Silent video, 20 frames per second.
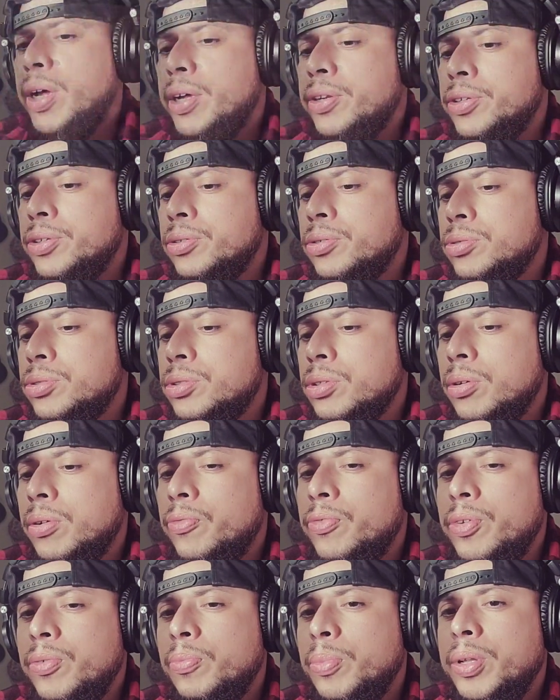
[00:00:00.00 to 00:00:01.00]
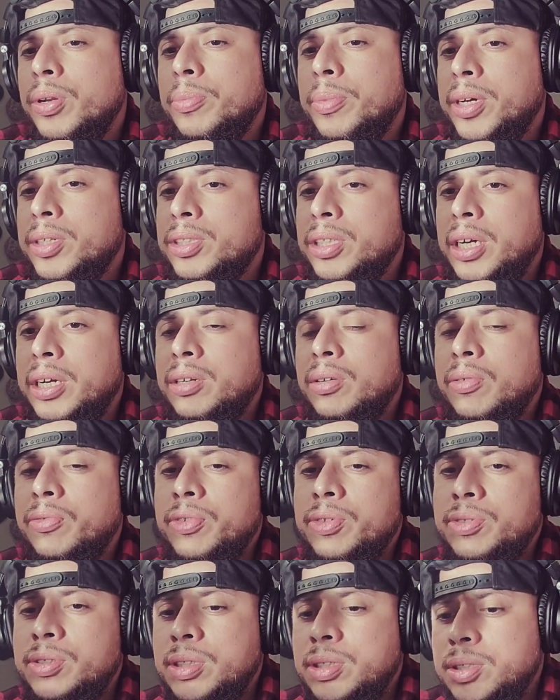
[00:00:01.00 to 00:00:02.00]
I do. So if you've been on my channel, if
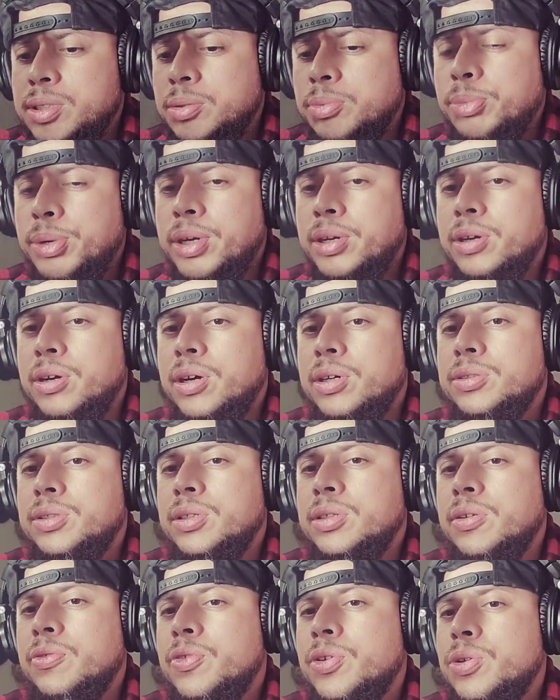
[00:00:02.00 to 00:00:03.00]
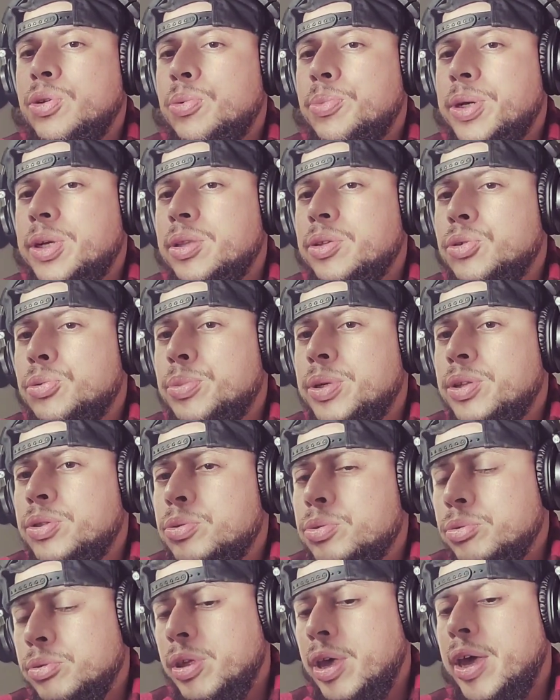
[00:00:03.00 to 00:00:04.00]
you've seen some of my content, if you know me a little bit
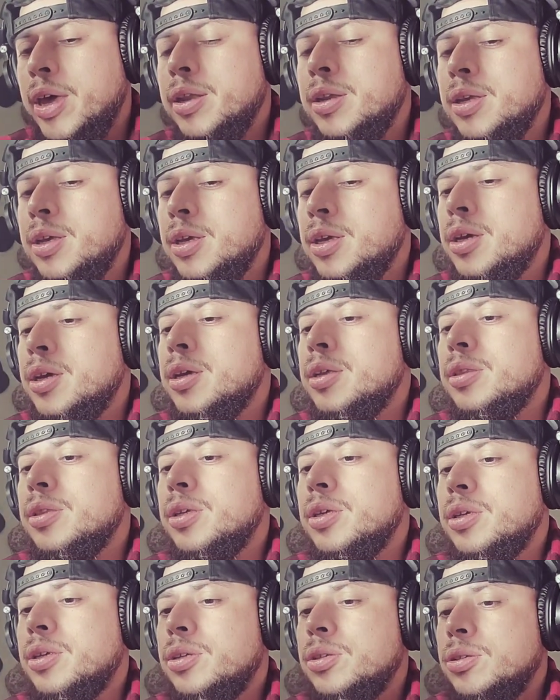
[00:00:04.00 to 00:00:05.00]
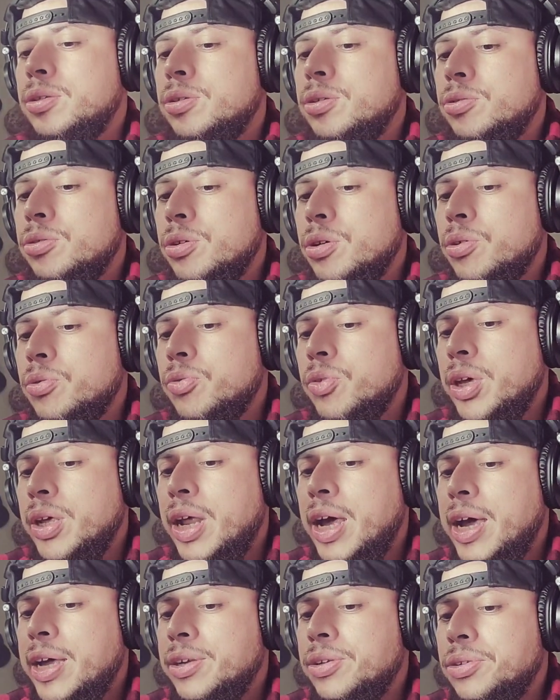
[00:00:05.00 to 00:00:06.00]
through that, then you know that
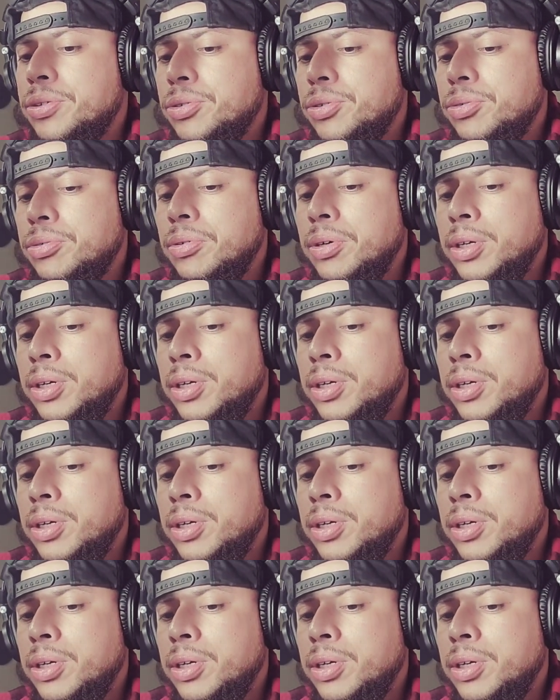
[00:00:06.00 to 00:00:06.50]
I do